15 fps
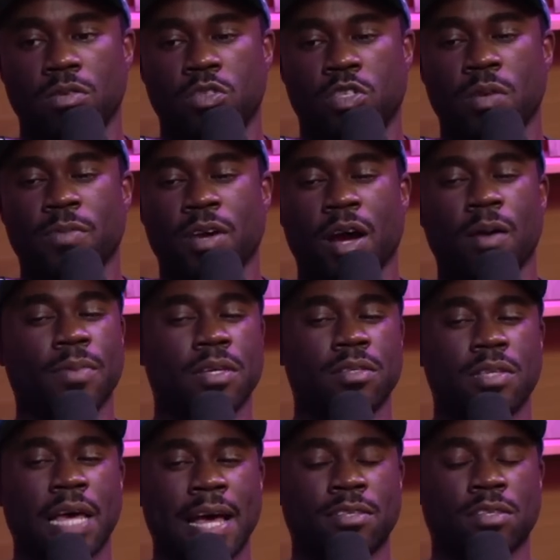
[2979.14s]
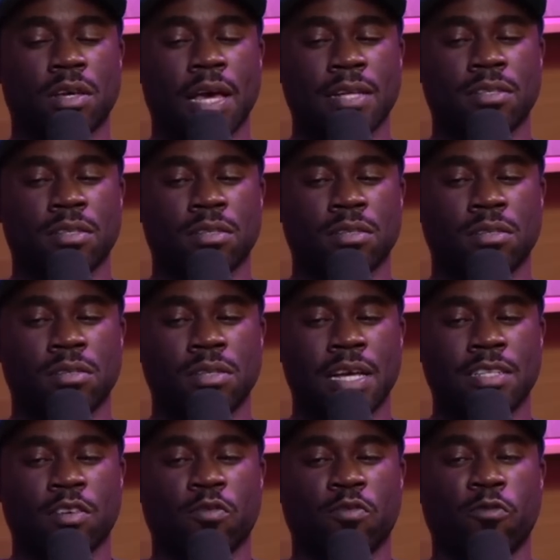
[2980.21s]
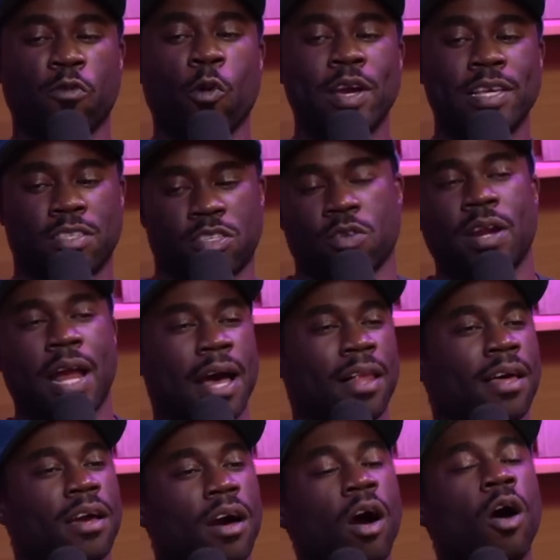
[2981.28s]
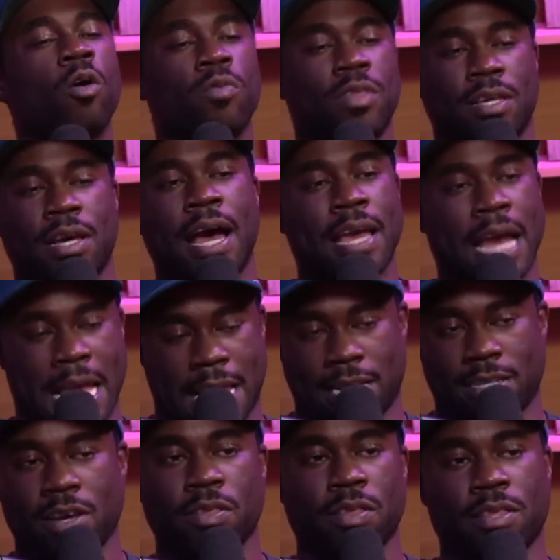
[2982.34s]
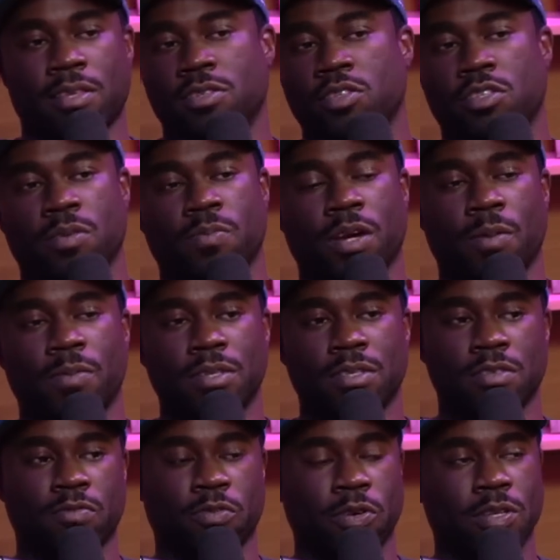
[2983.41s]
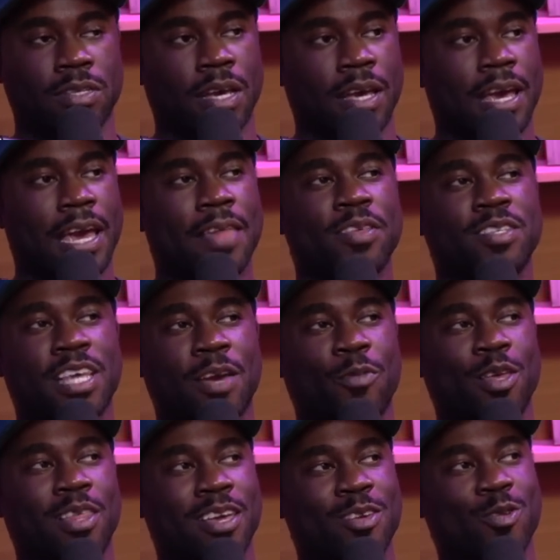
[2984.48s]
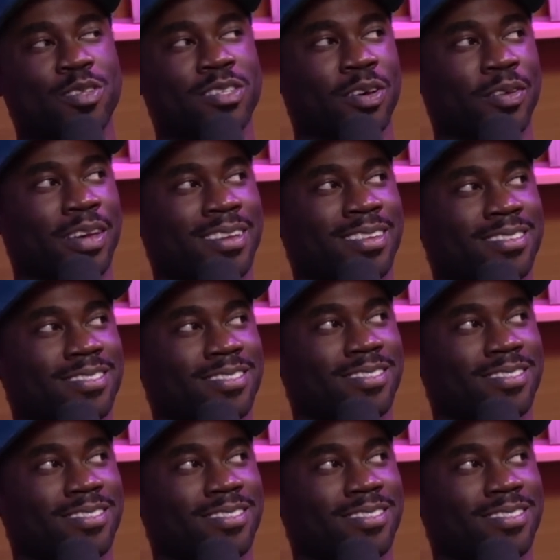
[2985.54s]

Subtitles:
Jim Cummings as a voice, you're not like, I can tell that this is Jim Cummings' voice in the same way that you can tell like